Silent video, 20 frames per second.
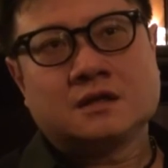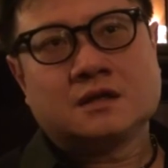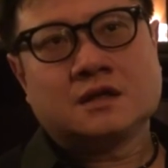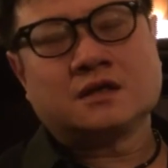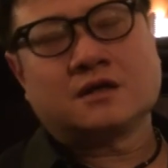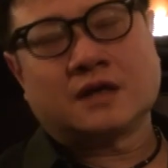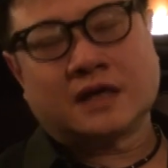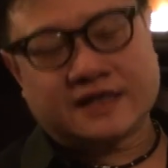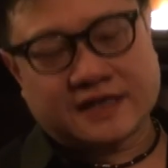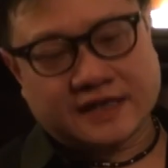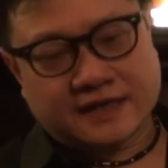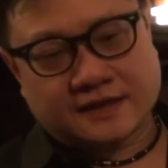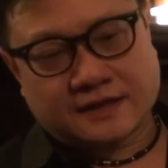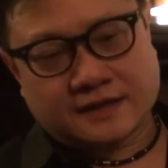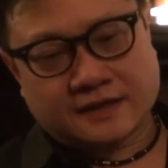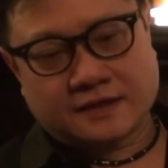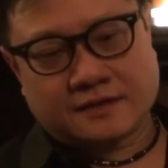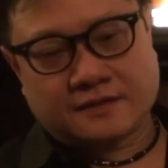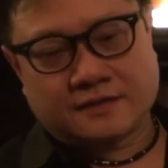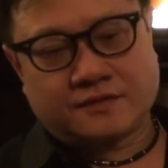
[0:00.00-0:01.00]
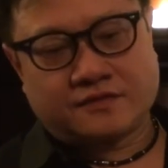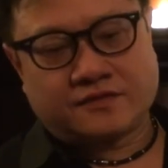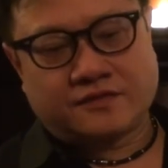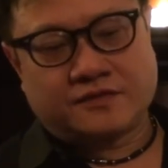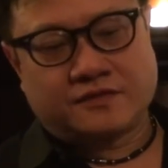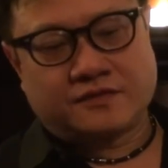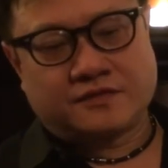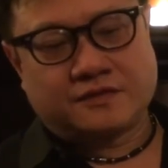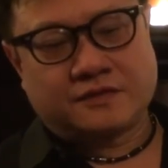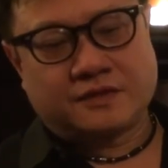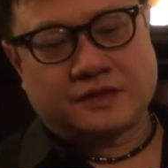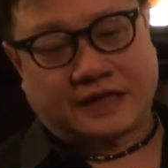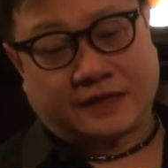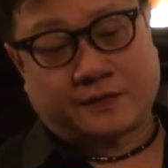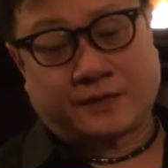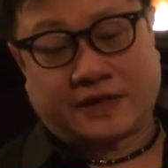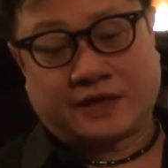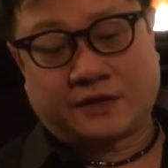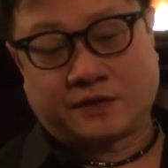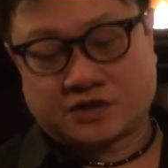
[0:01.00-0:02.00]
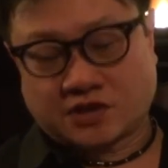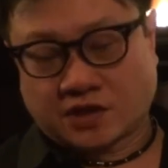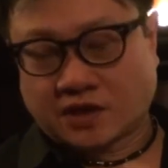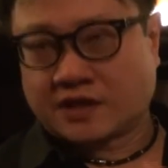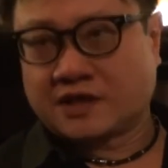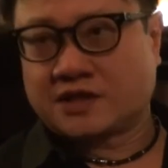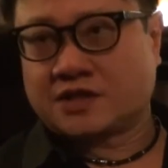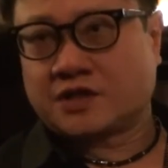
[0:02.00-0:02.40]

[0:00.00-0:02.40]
You know, I think, like when I was talking